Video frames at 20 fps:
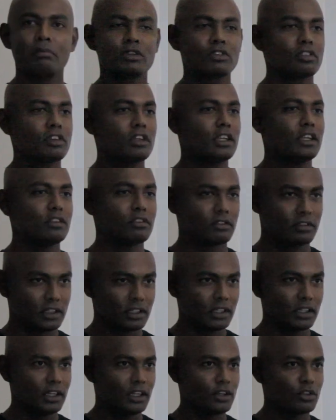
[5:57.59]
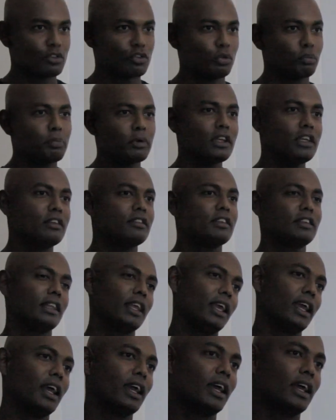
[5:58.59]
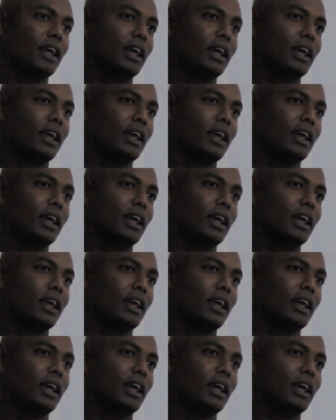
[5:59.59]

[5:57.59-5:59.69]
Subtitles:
muscle is the super easy thing.